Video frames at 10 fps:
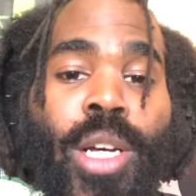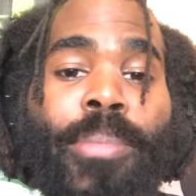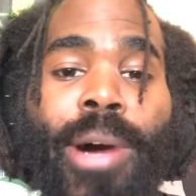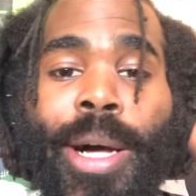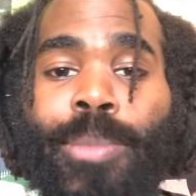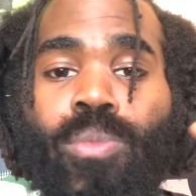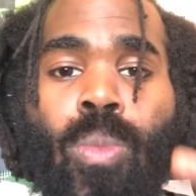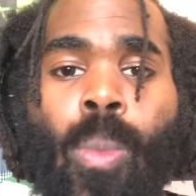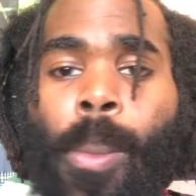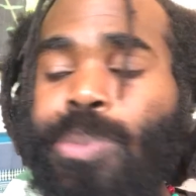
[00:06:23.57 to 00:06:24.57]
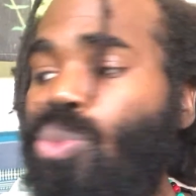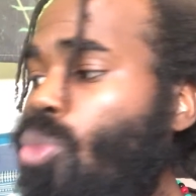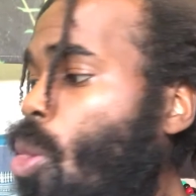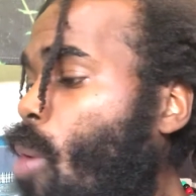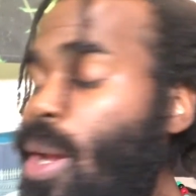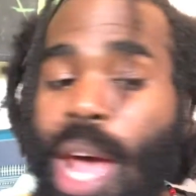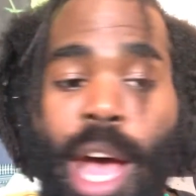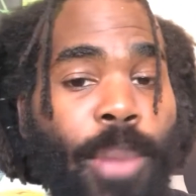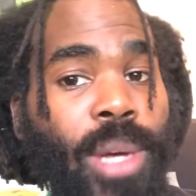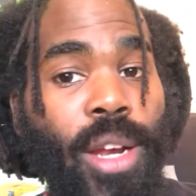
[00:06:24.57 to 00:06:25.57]
But right
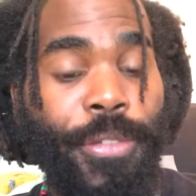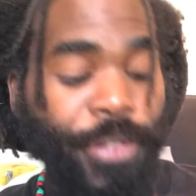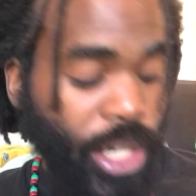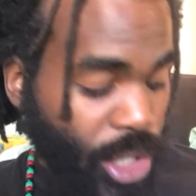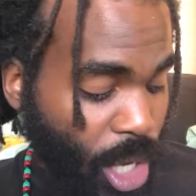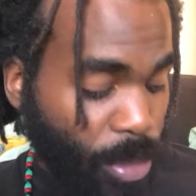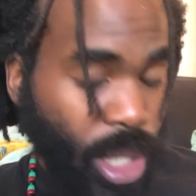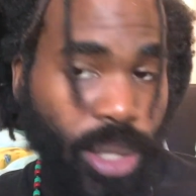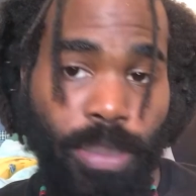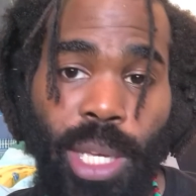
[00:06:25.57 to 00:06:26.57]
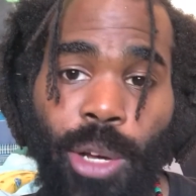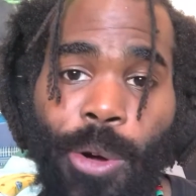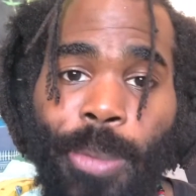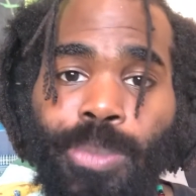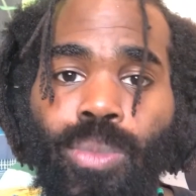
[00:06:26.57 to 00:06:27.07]
now I'm gonna finish up this meal,